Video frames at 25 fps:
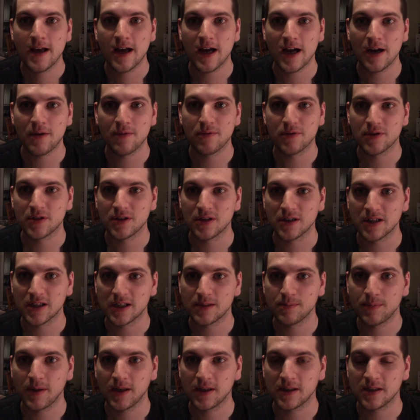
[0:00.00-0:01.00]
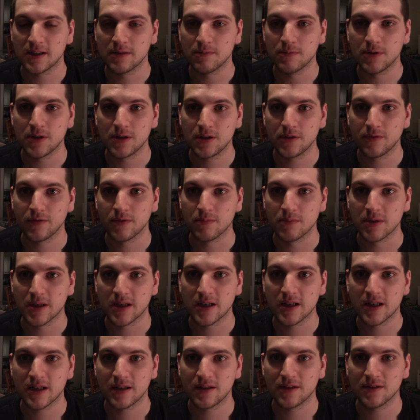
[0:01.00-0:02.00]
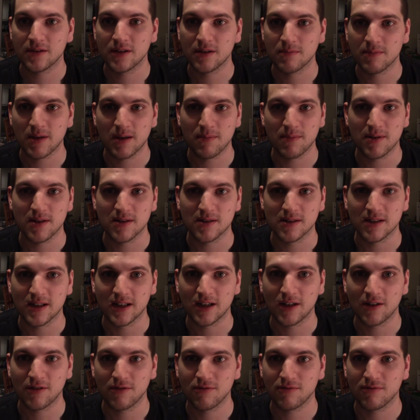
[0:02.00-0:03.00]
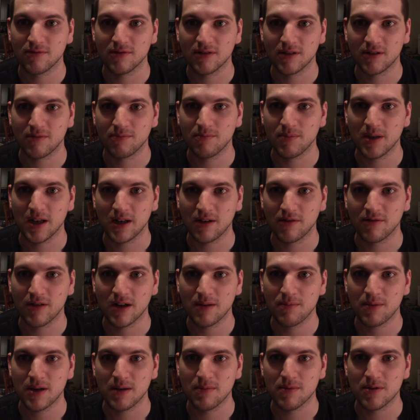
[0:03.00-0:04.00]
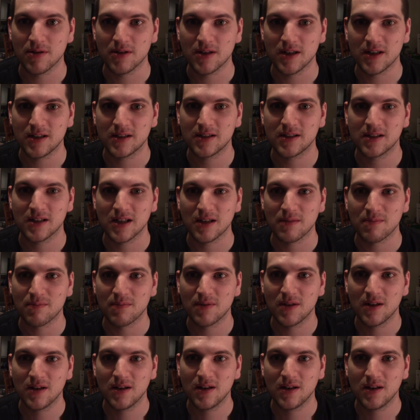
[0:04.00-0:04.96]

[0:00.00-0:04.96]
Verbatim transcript: I wasn't expecting much from that. I thought it might be just like a bit crappy, but it's um,